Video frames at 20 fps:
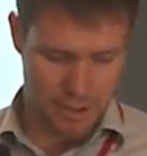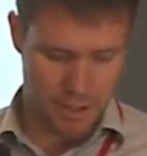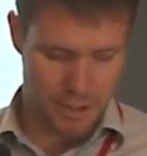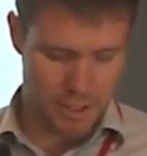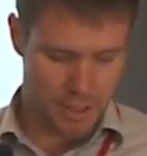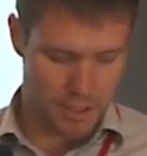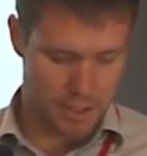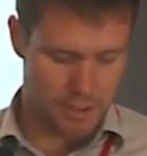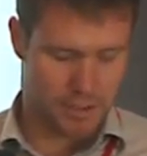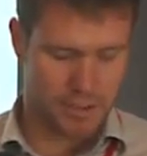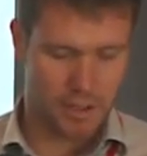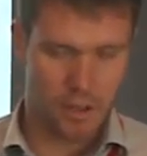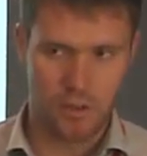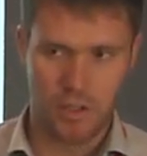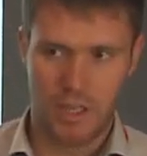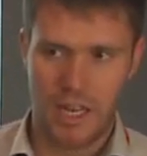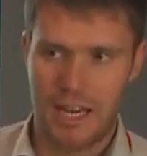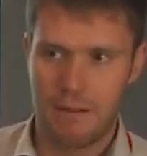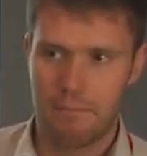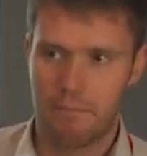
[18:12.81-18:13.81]
the
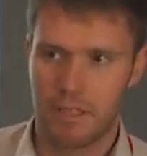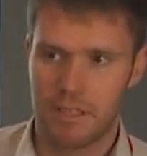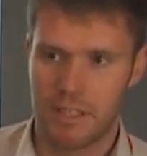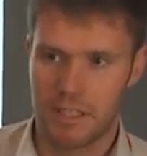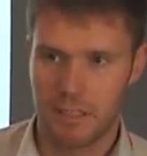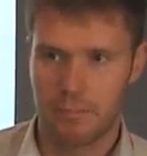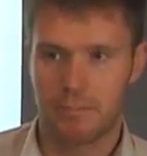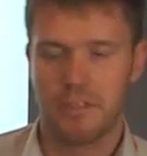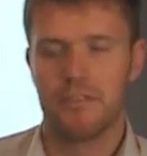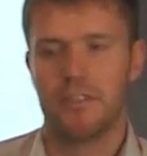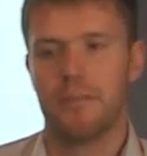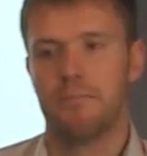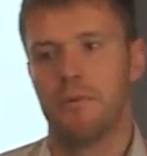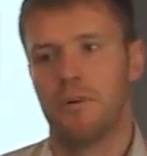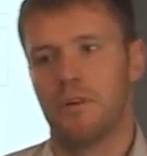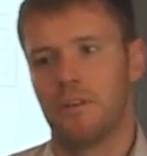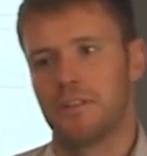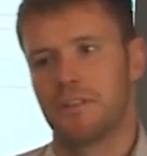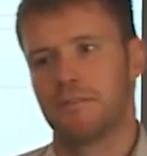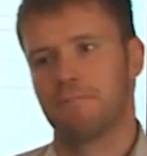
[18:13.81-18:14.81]
online participant
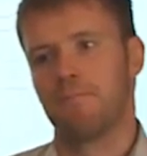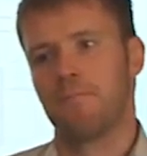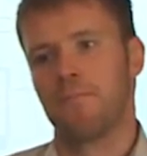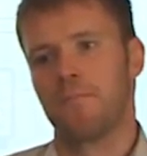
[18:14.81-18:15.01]
report.